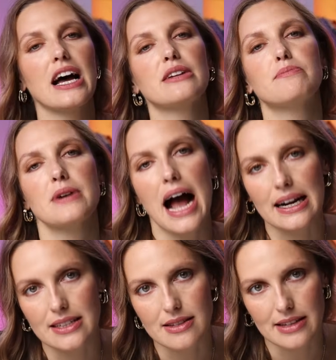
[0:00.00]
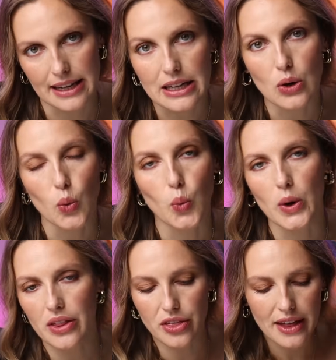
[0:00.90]
not practicing
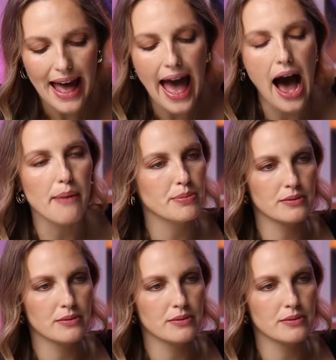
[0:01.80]
with the app,